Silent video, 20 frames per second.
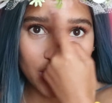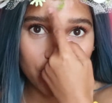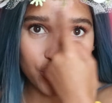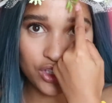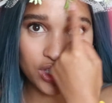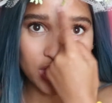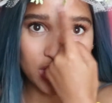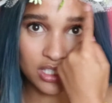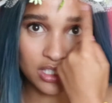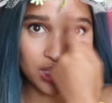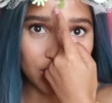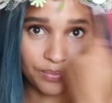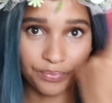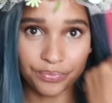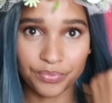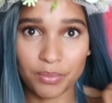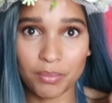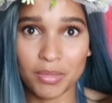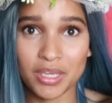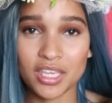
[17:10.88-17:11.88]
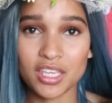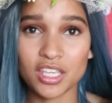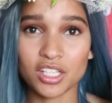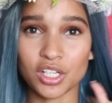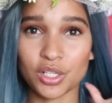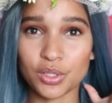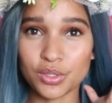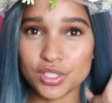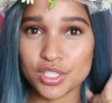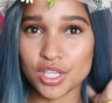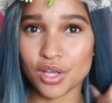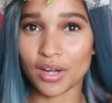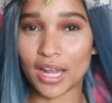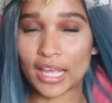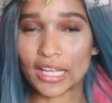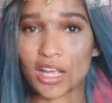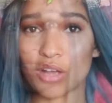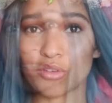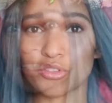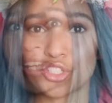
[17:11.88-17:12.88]
is just making it look so
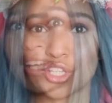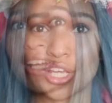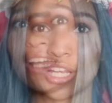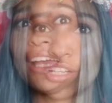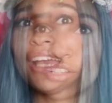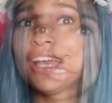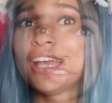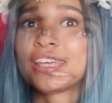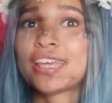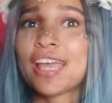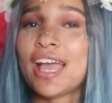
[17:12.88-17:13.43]
like Coachella vibe.